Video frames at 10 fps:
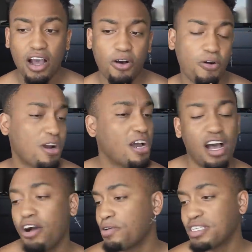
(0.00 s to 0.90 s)
or,
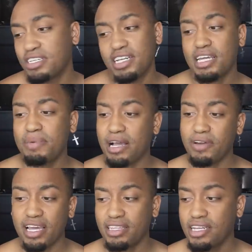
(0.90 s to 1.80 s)
oh, he's going to get back
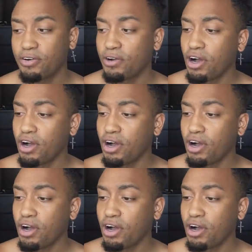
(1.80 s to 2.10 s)
with Anthony, or,